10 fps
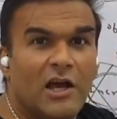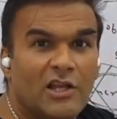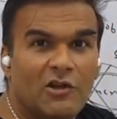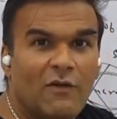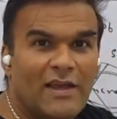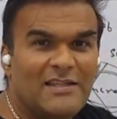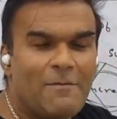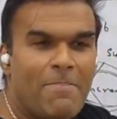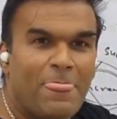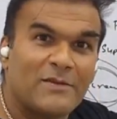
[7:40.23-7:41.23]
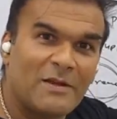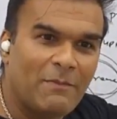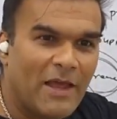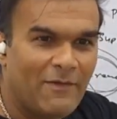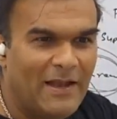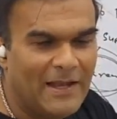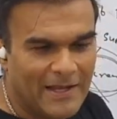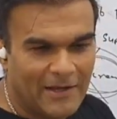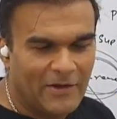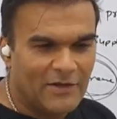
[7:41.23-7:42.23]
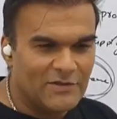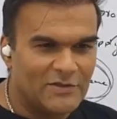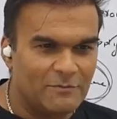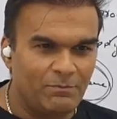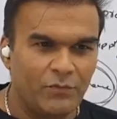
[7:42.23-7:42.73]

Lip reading: Otherwise, supply will decrease.